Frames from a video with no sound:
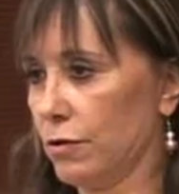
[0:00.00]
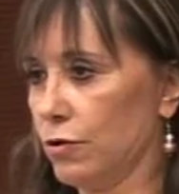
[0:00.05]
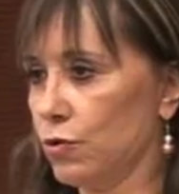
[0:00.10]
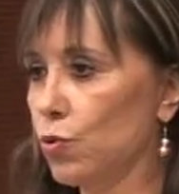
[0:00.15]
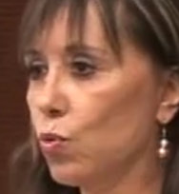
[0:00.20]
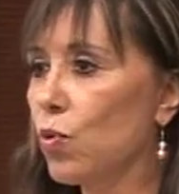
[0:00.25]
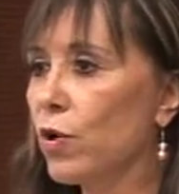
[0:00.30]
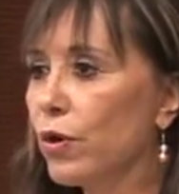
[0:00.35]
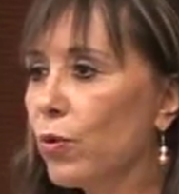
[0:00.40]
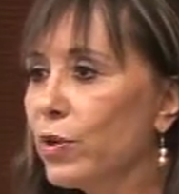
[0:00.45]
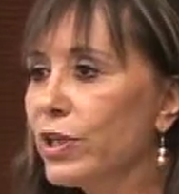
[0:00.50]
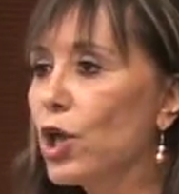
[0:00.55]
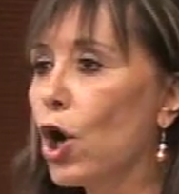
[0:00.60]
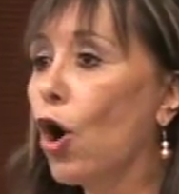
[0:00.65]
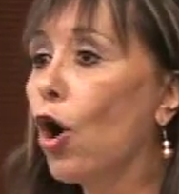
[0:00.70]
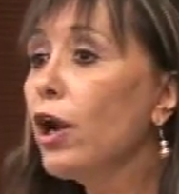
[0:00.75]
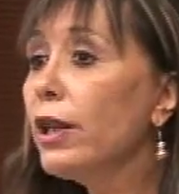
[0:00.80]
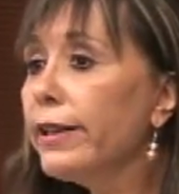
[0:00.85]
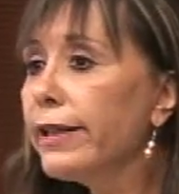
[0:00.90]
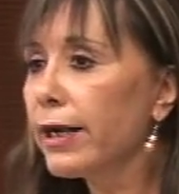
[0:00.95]
to work with
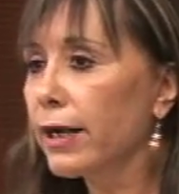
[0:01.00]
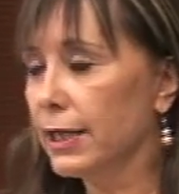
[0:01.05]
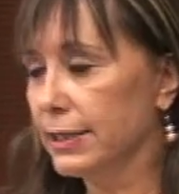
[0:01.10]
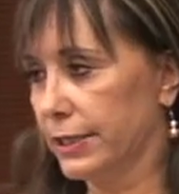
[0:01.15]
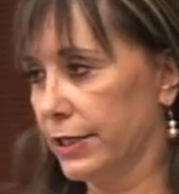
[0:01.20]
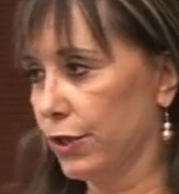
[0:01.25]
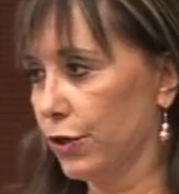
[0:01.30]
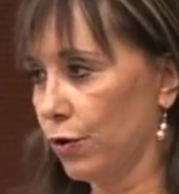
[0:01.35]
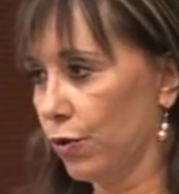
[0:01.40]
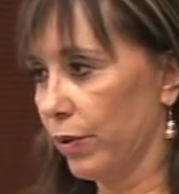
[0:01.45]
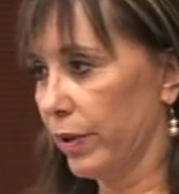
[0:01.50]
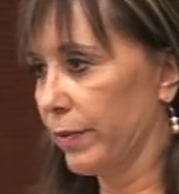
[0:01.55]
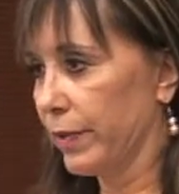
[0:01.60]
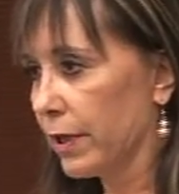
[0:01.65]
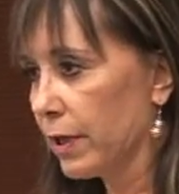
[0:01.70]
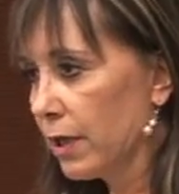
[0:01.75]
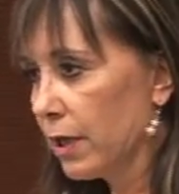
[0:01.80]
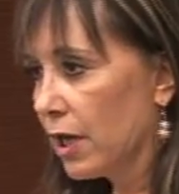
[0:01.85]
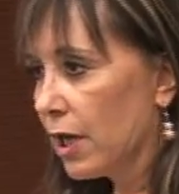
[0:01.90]
older Latino women.